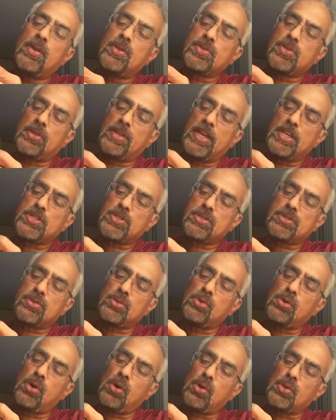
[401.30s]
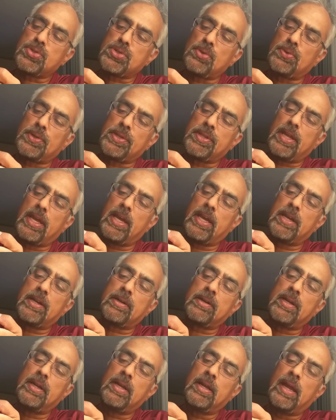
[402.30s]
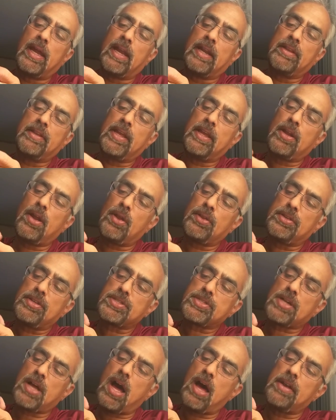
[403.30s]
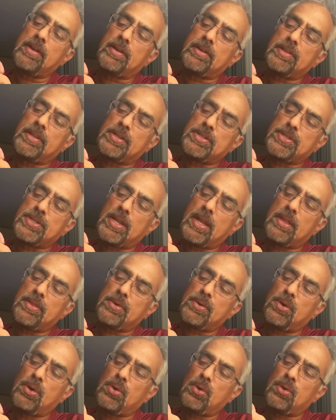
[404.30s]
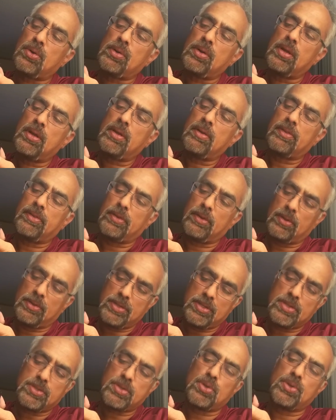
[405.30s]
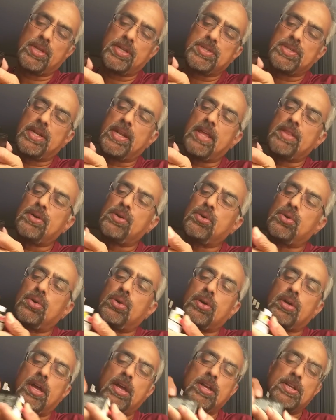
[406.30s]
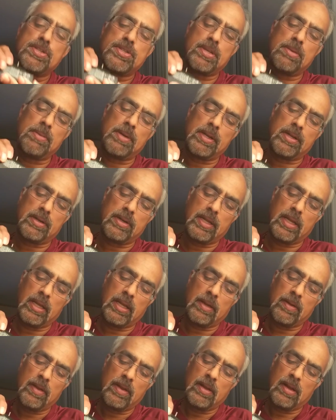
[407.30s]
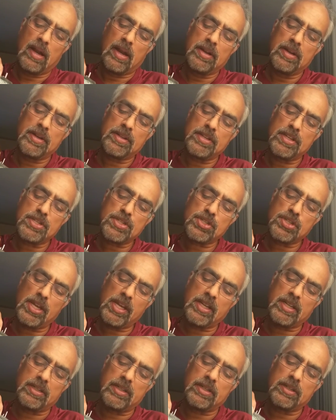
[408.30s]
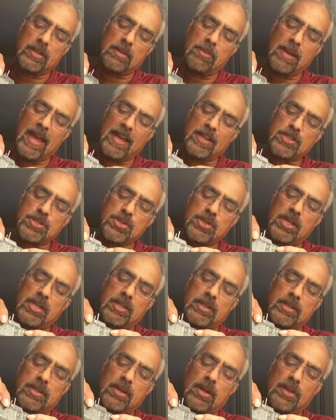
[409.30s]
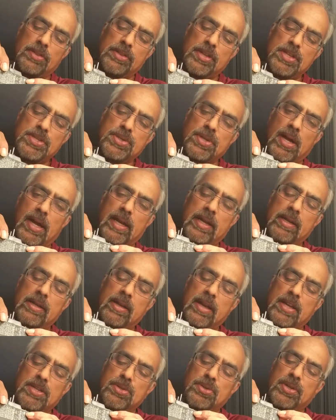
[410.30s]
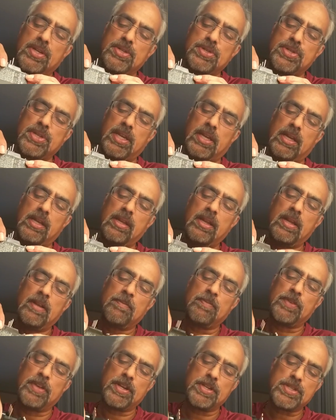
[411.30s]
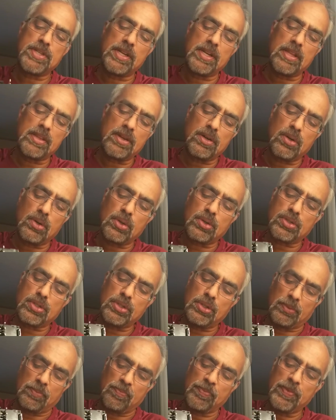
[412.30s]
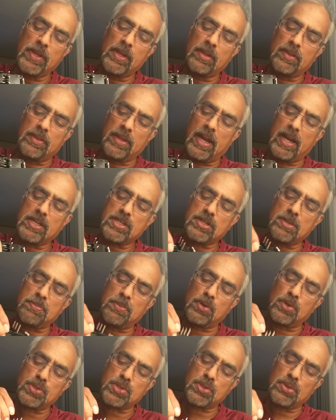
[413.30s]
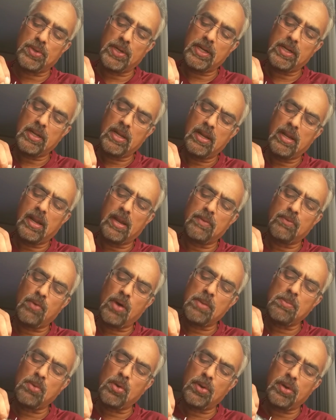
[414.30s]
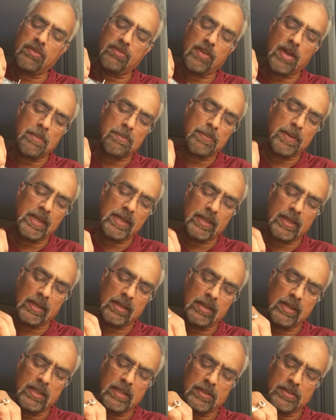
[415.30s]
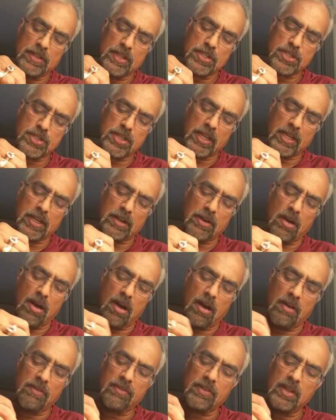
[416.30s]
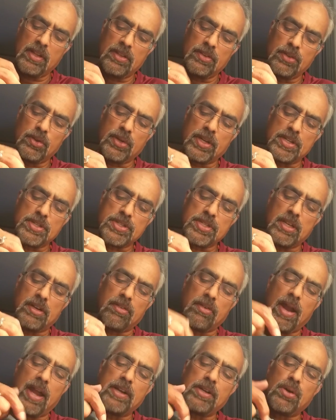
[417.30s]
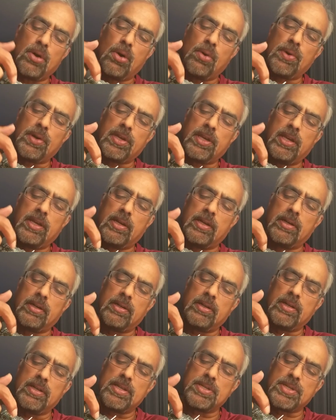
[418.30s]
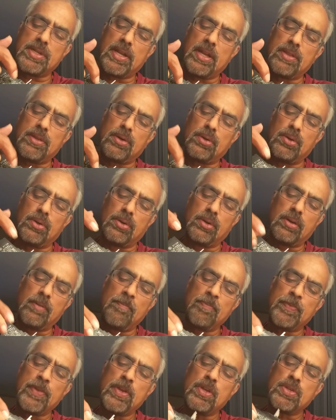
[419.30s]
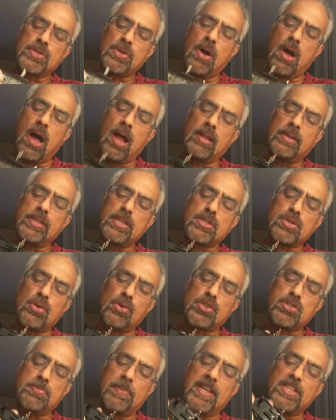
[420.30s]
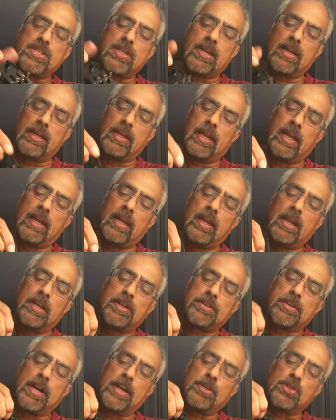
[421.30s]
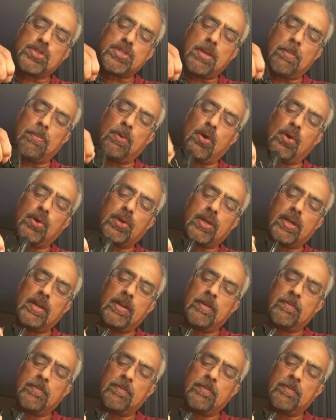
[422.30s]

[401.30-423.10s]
So there's two holes over there, and then on this corner there is another hole. So there is another hook. Similarly, under this sticker, the black sticker on this side, as you can see, there is another hook too that supports to it. And one more, if I peel this sticker off, you can see right over here is another hook. So all these hooks basically try to support